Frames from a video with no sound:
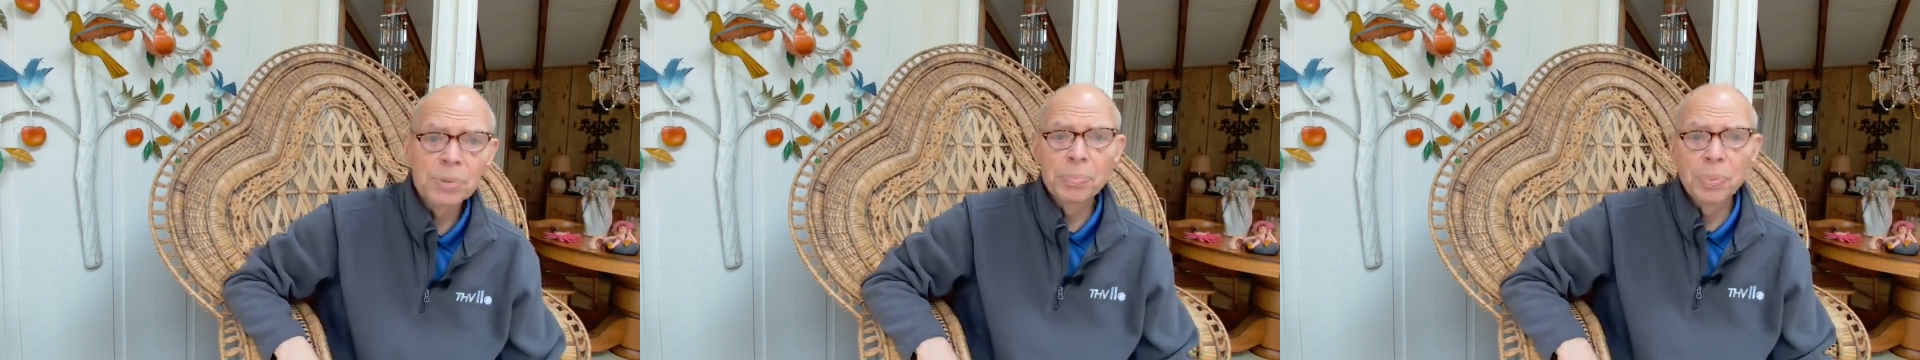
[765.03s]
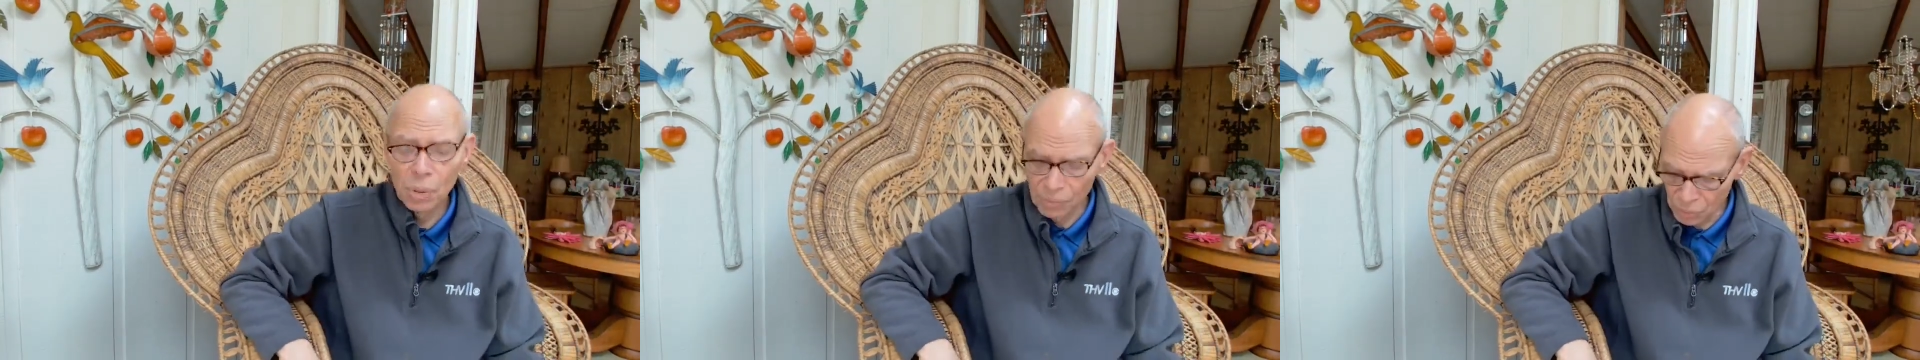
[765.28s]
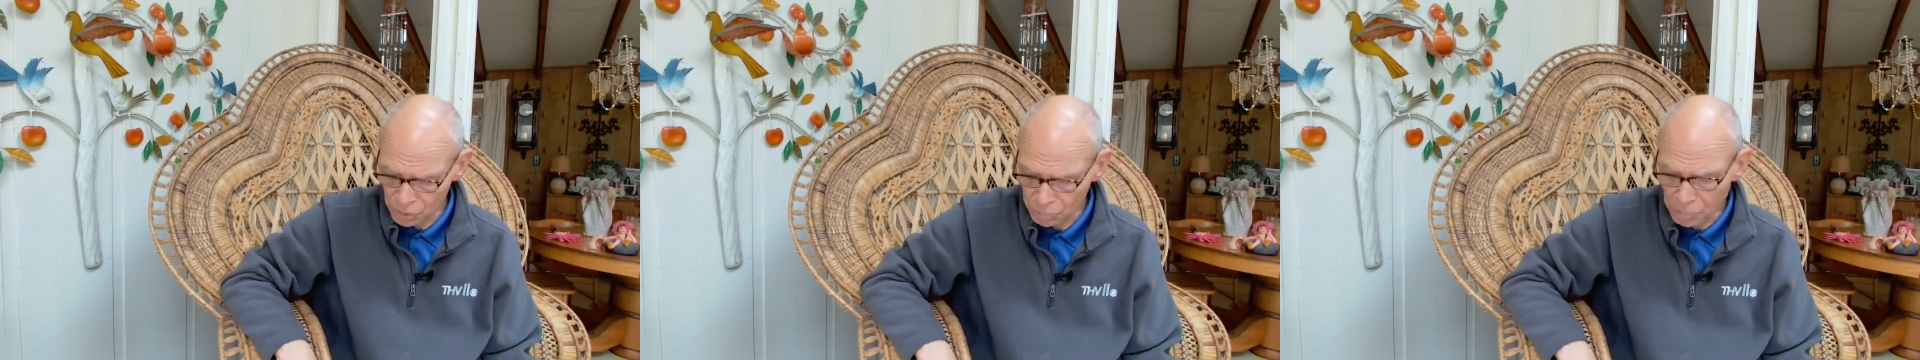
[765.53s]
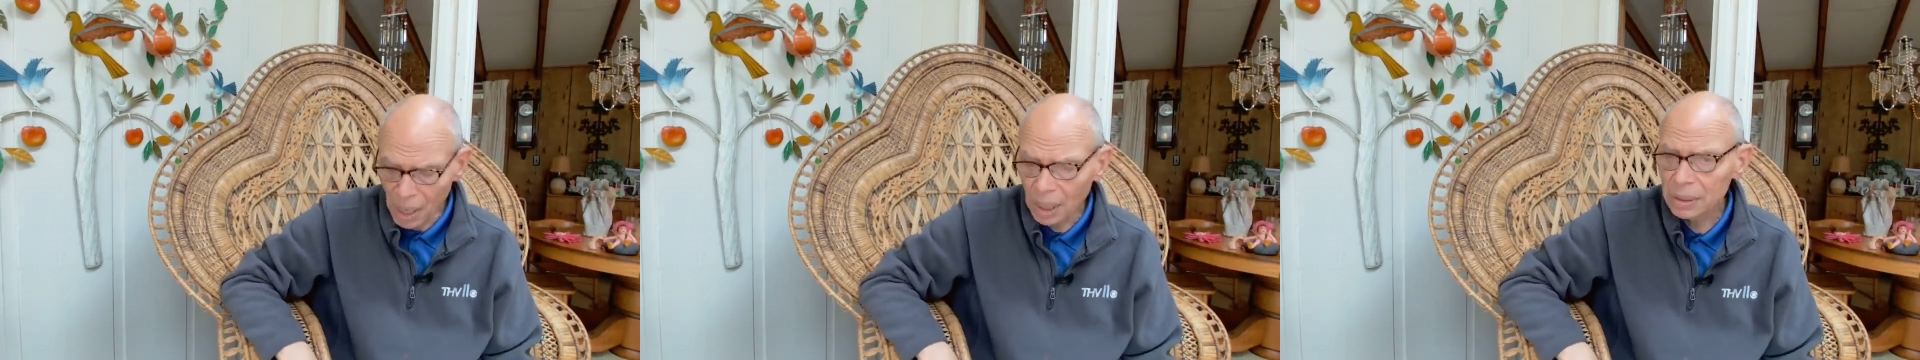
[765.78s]
this beautiful
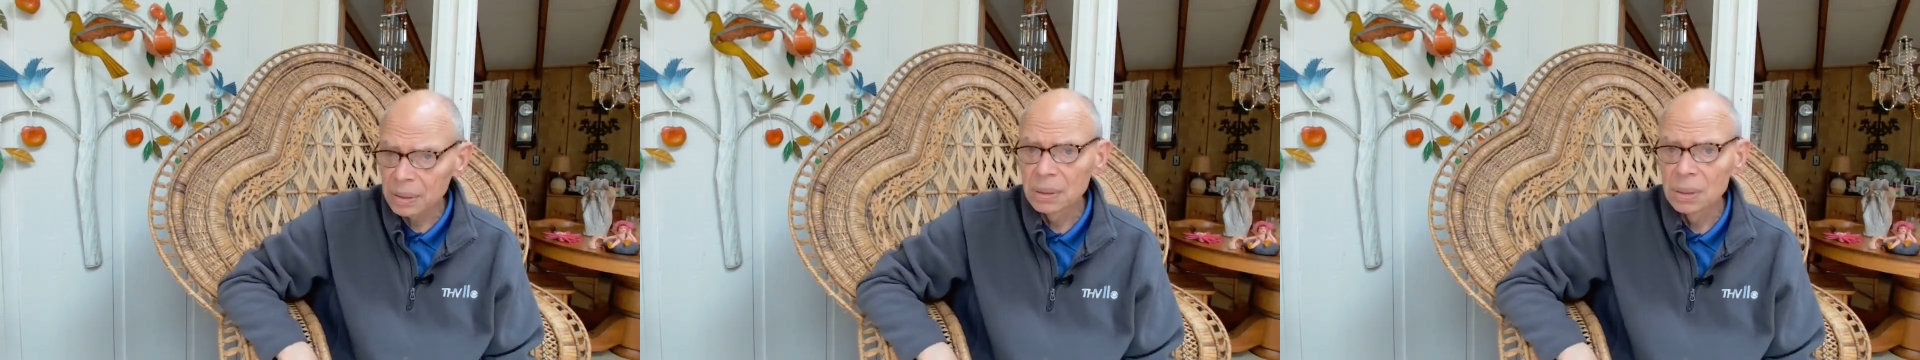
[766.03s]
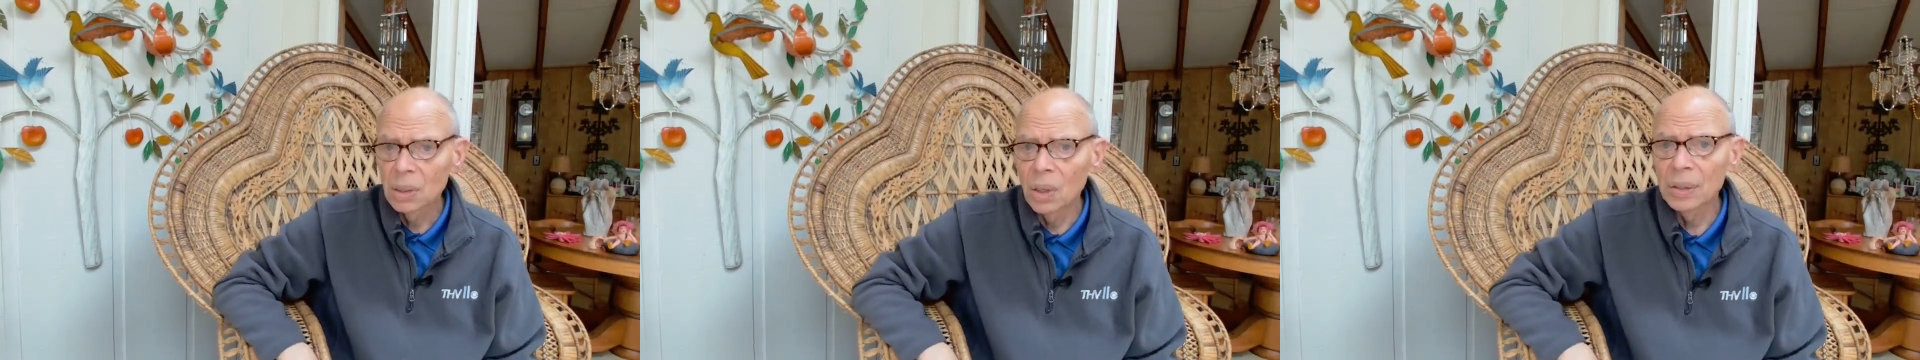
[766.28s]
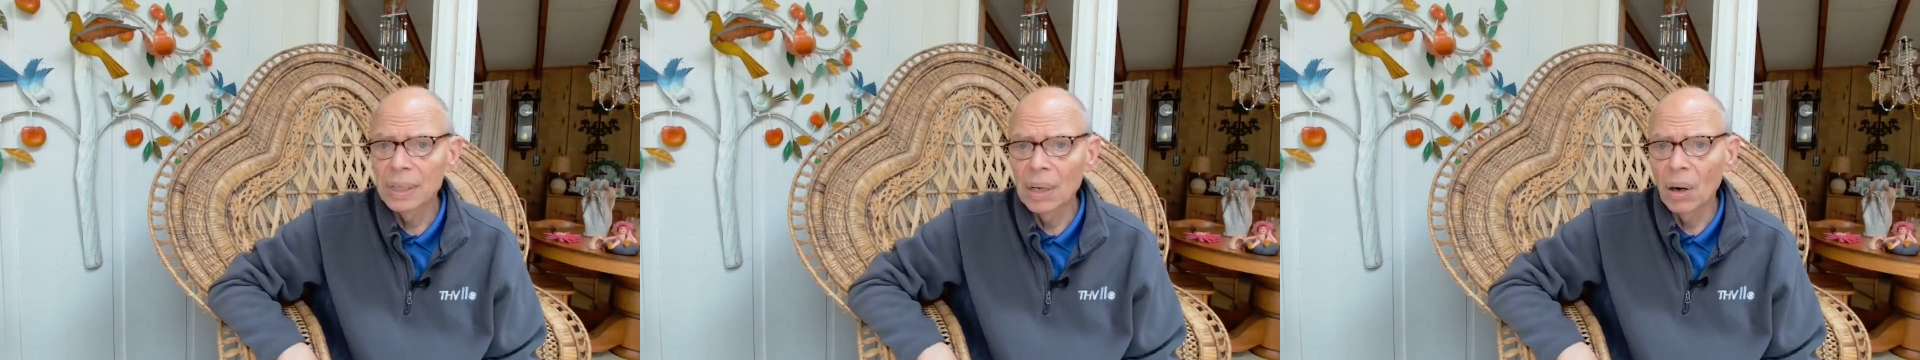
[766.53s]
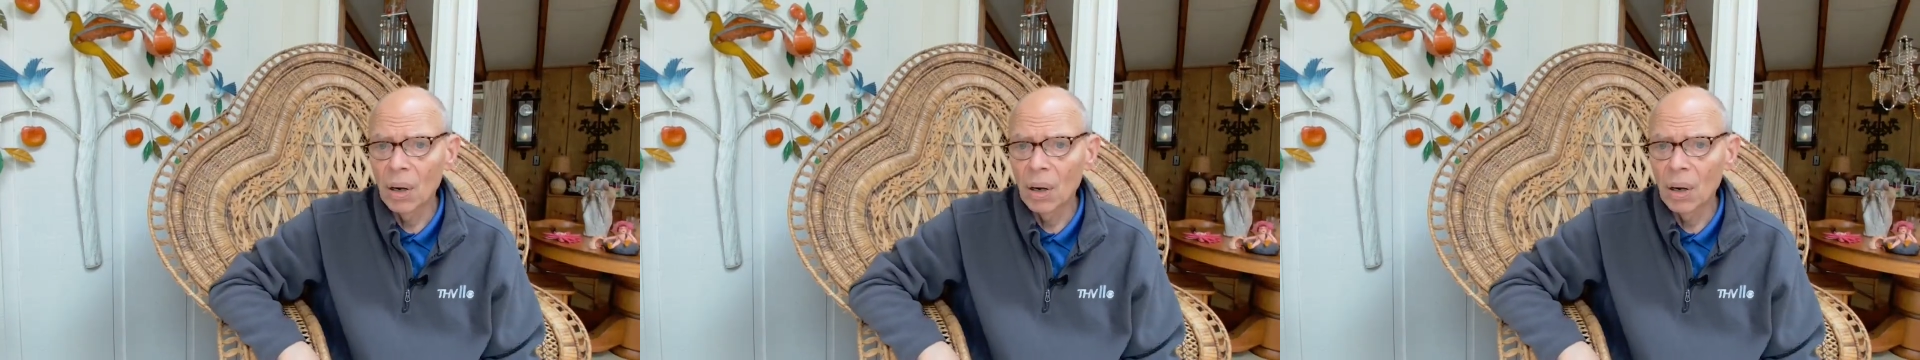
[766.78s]
spot on the